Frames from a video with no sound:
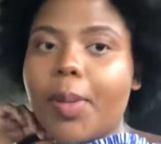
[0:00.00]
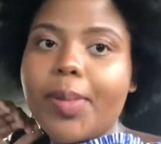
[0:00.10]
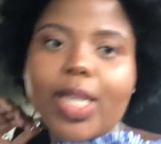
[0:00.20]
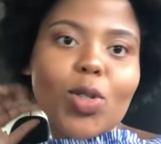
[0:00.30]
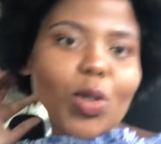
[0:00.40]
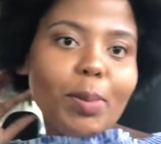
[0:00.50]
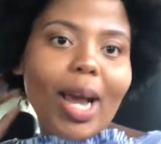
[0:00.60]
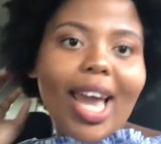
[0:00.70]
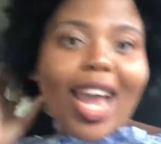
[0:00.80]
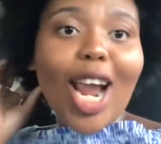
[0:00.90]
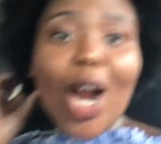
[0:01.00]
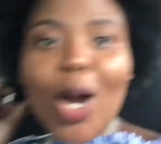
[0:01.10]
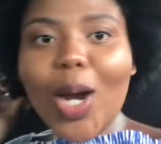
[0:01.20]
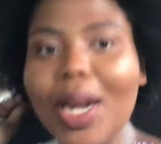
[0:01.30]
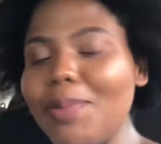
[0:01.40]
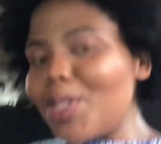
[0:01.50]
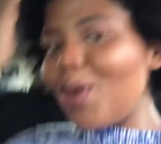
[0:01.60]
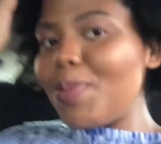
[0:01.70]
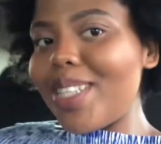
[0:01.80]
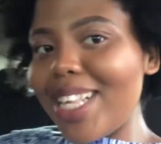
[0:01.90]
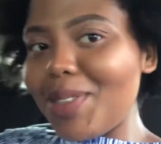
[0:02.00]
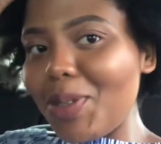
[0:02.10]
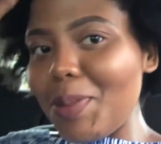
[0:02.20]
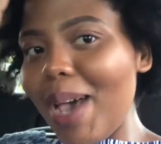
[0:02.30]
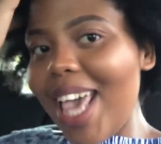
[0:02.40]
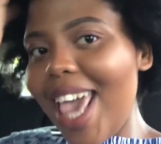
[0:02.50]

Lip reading: I'm obsessed with my hair. So am I.